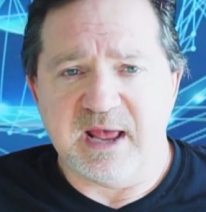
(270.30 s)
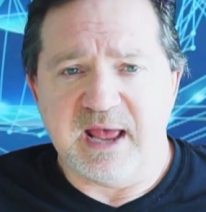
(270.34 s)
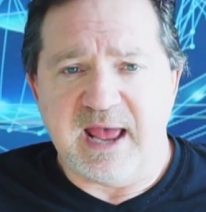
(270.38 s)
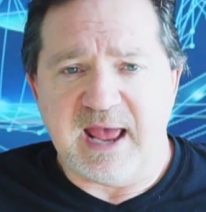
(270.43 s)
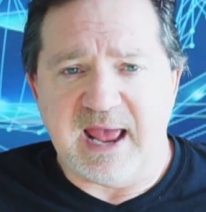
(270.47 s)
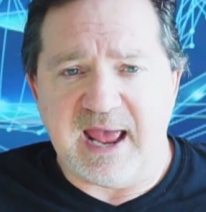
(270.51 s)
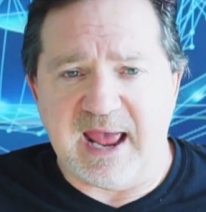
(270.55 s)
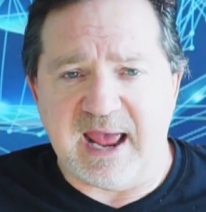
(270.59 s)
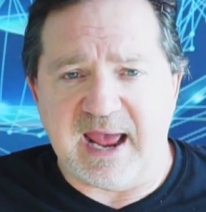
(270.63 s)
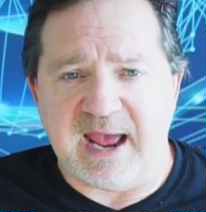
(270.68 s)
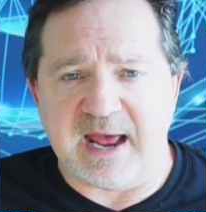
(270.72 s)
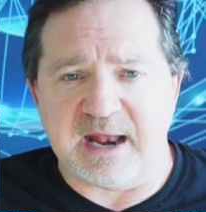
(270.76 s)

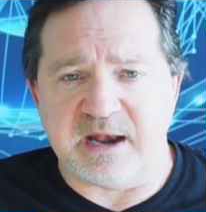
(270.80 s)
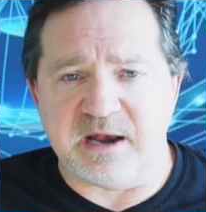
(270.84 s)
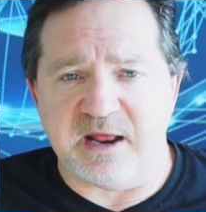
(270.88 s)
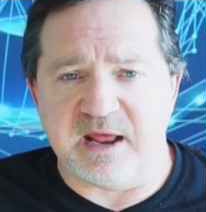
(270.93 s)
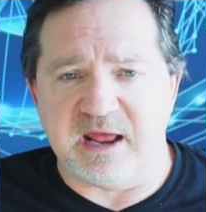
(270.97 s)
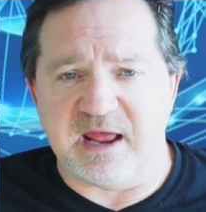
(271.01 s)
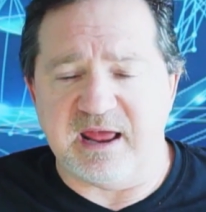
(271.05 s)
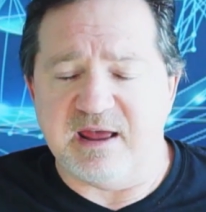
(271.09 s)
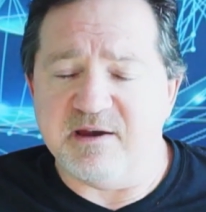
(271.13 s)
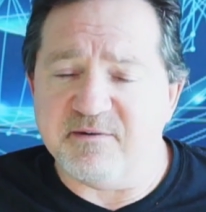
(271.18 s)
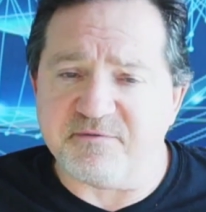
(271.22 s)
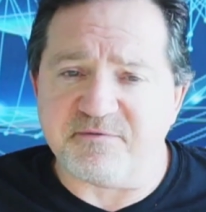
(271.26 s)
And
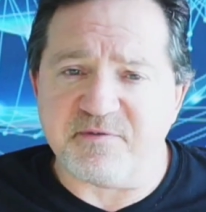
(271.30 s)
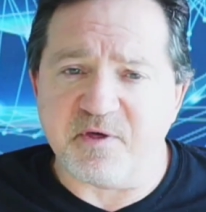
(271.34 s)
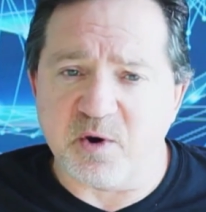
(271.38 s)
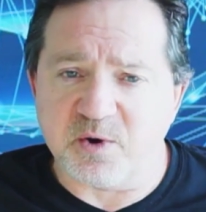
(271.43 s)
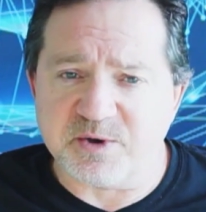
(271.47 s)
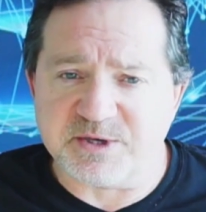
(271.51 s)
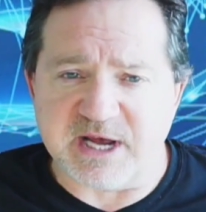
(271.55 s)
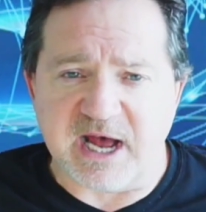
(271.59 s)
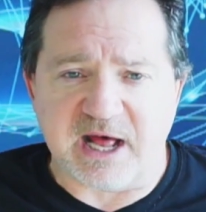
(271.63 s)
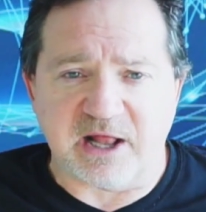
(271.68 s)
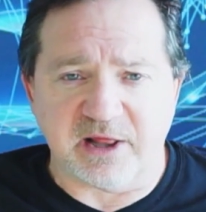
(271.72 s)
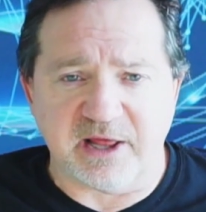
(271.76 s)
if
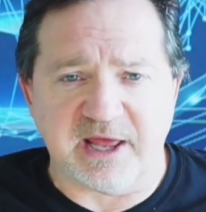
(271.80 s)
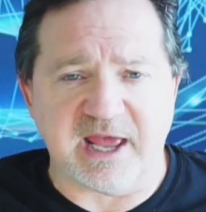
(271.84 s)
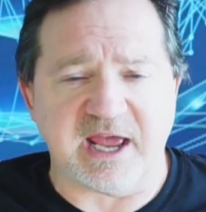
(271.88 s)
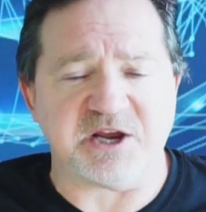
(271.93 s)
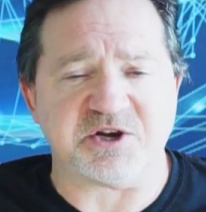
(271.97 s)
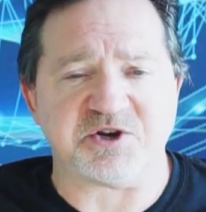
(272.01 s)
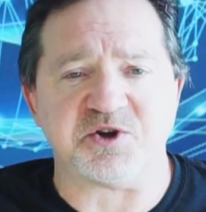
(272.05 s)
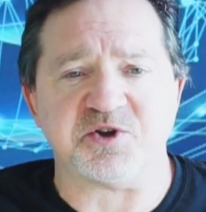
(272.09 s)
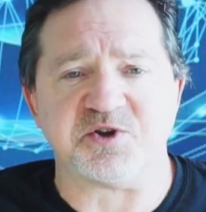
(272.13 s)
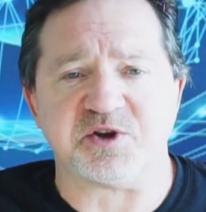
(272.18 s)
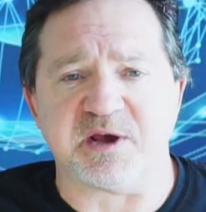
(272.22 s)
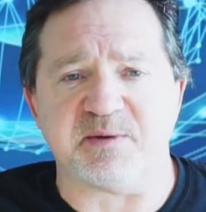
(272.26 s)
those
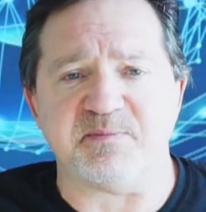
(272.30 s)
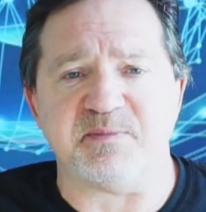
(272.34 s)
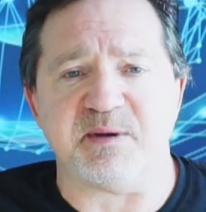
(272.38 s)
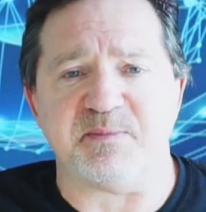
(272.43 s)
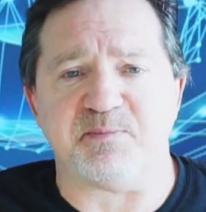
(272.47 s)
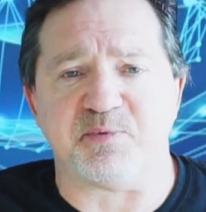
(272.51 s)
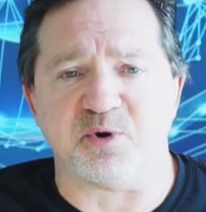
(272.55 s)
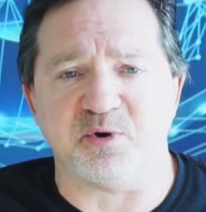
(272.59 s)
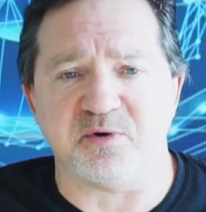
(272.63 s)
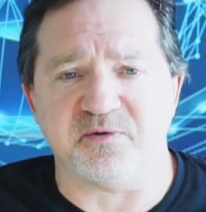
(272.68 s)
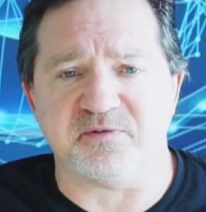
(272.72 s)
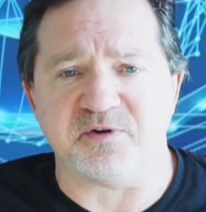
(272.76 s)
allegations can be
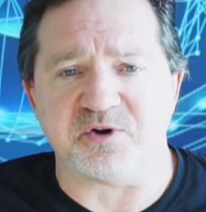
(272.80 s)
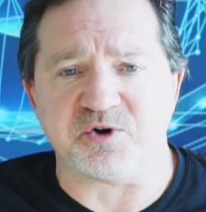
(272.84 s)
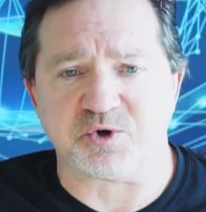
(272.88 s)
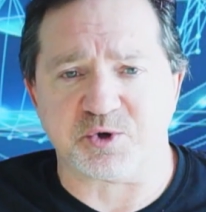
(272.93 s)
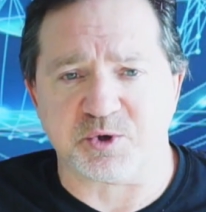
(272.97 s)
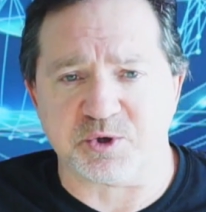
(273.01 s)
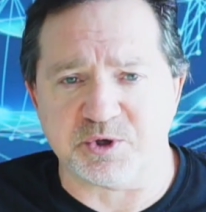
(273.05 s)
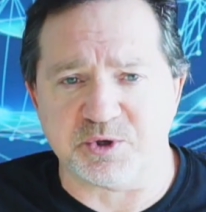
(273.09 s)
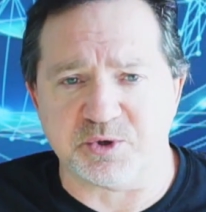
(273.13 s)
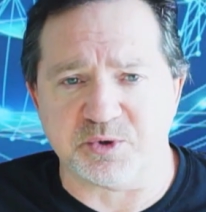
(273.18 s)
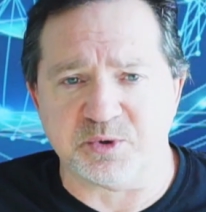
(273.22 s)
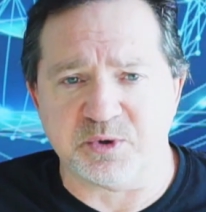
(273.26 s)
proven
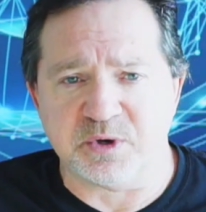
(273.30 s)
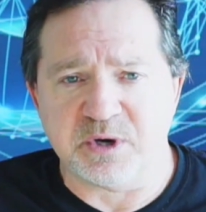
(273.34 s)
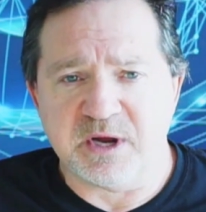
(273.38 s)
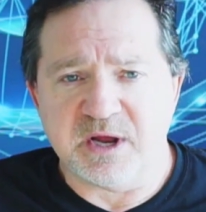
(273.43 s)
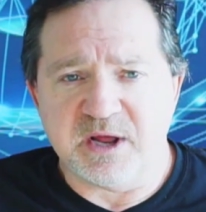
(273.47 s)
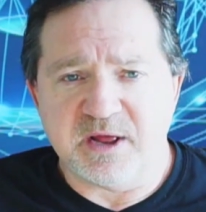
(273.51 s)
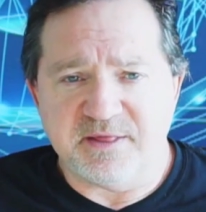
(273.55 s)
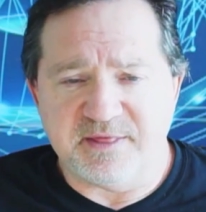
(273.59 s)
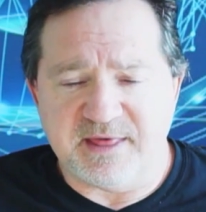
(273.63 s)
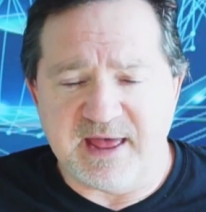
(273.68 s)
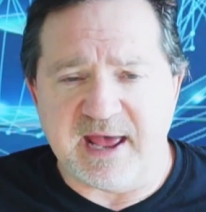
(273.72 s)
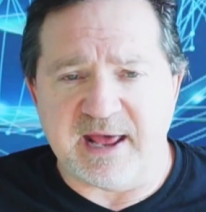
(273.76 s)
true,
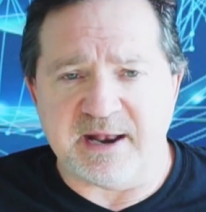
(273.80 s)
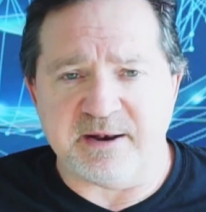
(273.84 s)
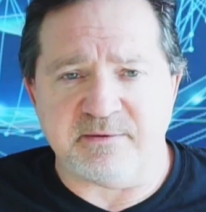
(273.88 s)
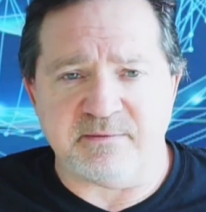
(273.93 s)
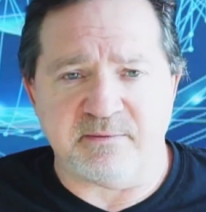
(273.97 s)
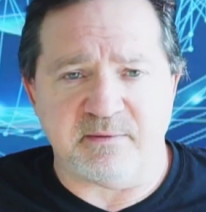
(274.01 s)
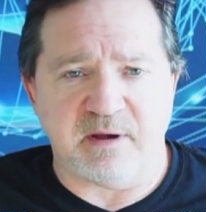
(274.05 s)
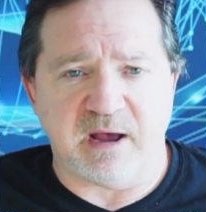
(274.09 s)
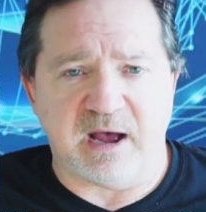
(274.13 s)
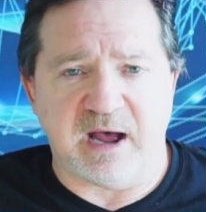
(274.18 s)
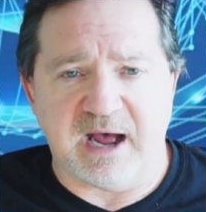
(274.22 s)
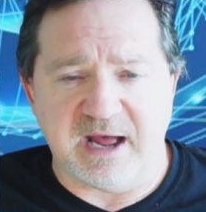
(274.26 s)
then
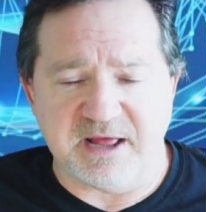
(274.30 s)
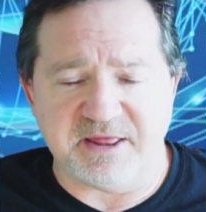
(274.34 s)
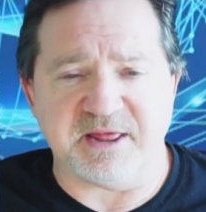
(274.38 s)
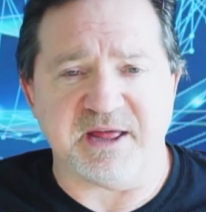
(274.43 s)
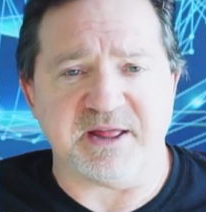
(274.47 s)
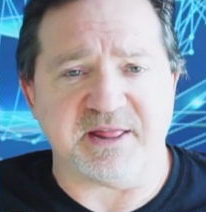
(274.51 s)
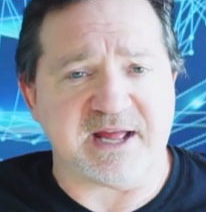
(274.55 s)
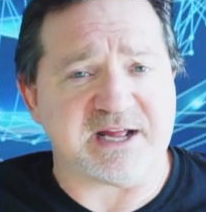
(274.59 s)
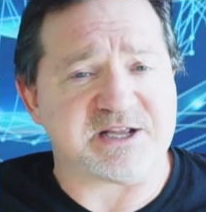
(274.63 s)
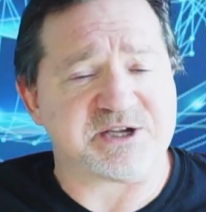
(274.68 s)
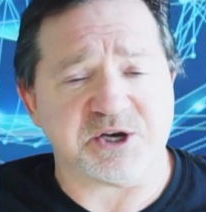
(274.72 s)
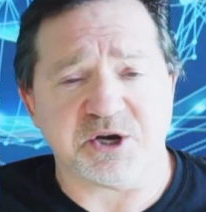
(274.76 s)
I think
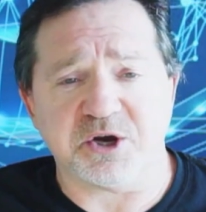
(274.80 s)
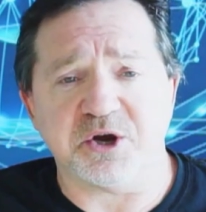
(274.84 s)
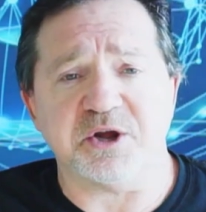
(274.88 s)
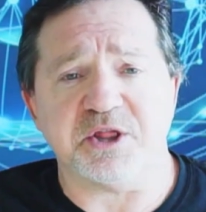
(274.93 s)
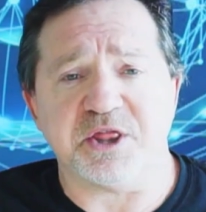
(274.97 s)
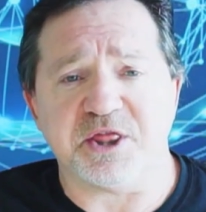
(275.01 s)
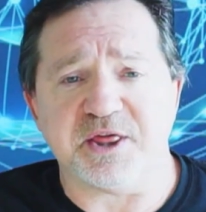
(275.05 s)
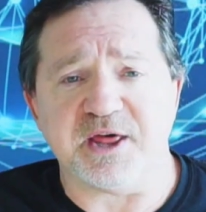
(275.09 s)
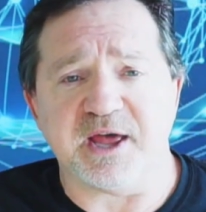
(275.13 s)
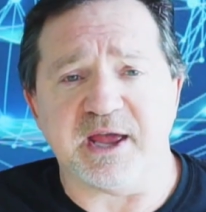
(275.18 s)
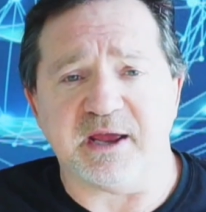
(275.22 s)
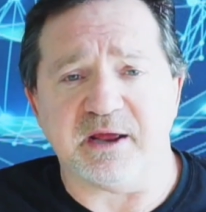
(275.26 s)
that's a good
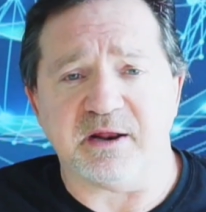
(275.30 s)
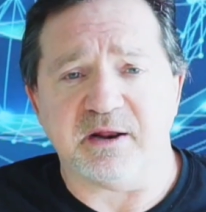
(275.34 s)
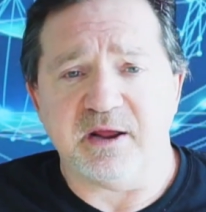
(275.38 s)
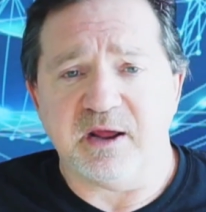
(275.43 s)
thing.